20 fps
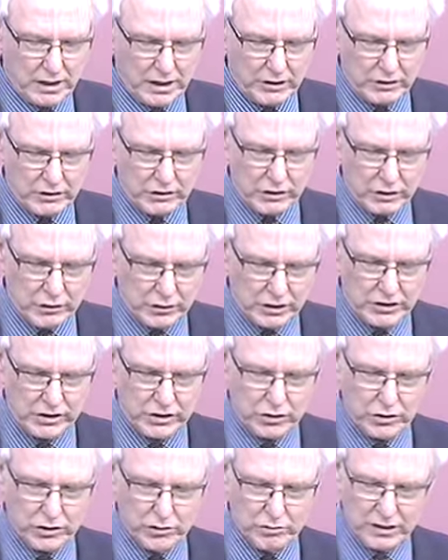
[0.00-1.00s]
Joan has
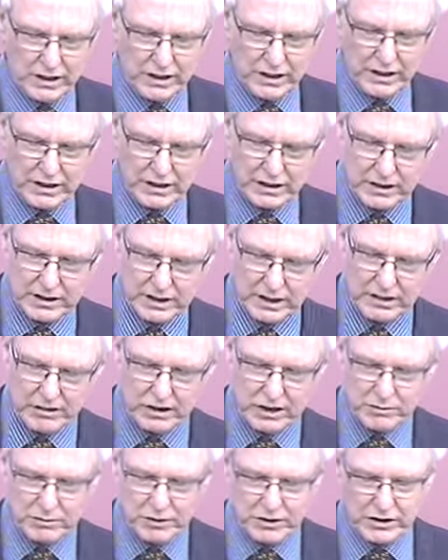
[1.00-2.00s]
told me that the
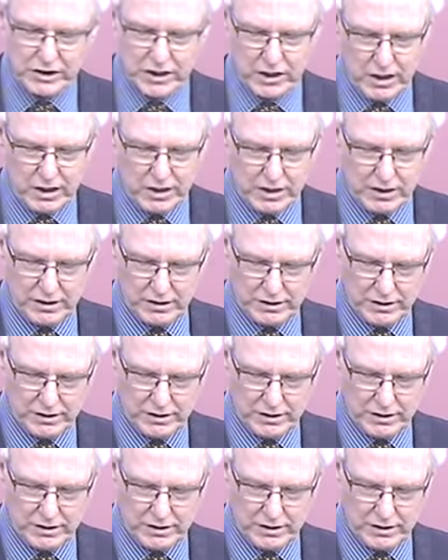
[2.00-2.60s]
Christmas card,